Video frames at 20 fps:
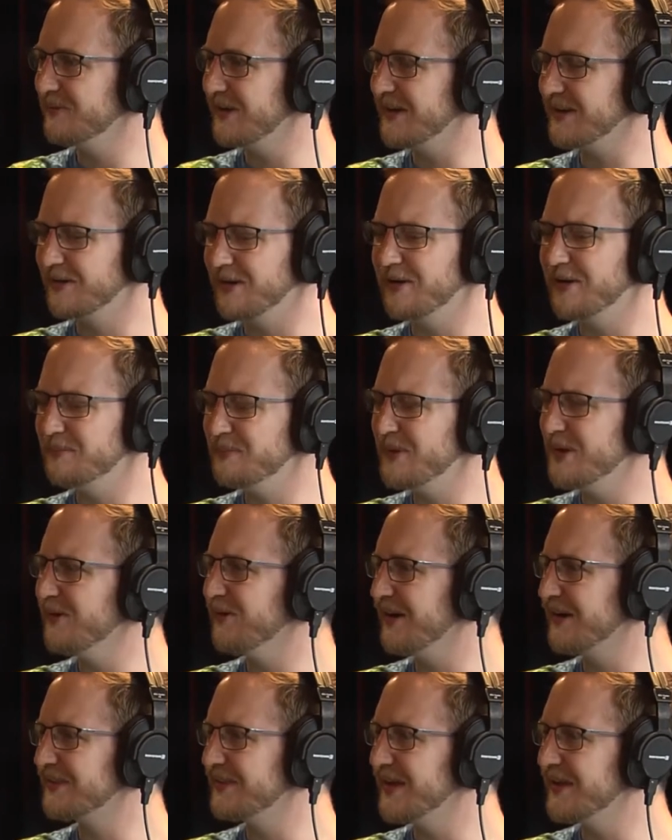like a meal
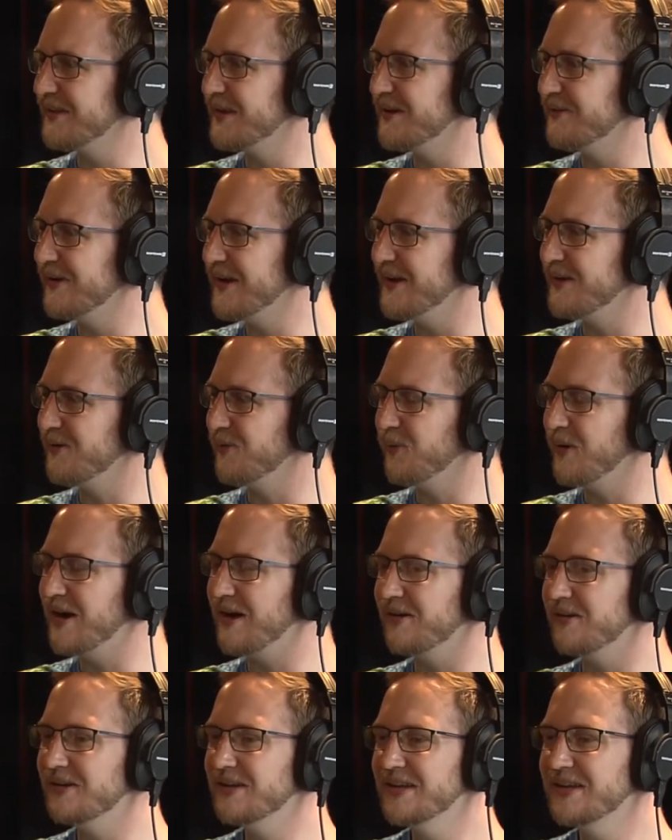like that that I've had in a
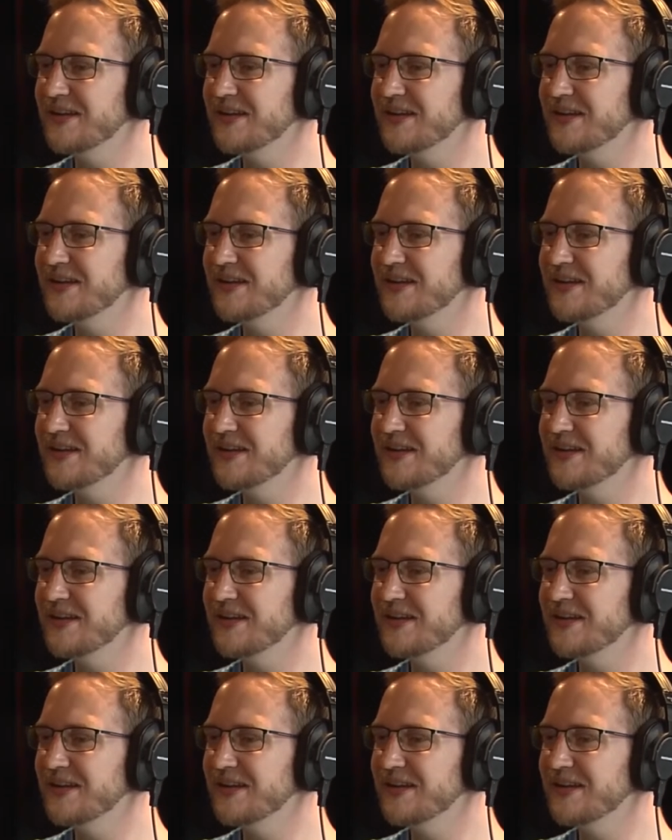while.